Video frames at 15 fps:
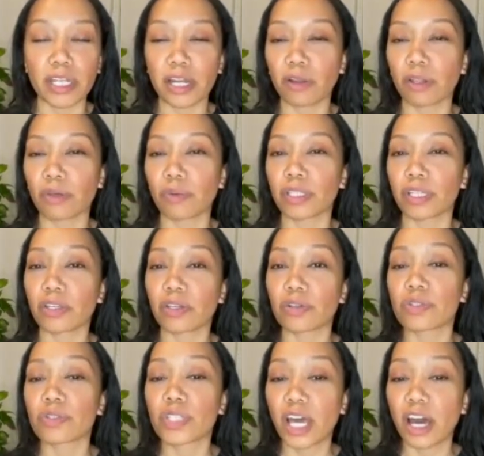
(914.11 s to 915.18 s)
not only within
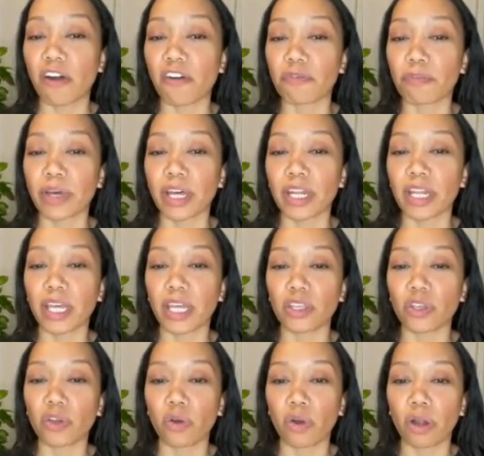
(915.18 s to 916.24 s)
yourself, but
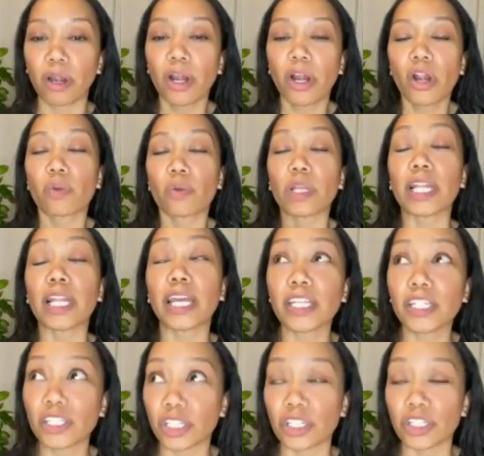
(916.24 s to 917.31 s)
in your
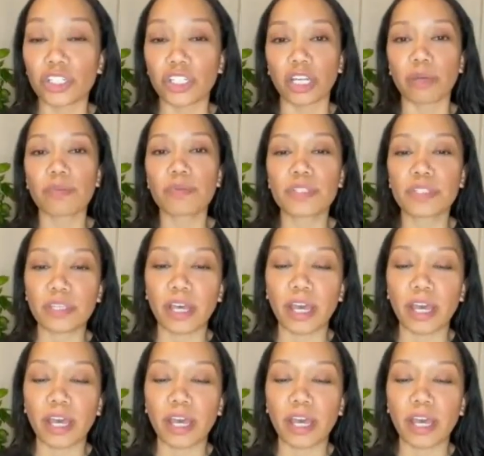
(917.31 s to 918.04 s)
relationships.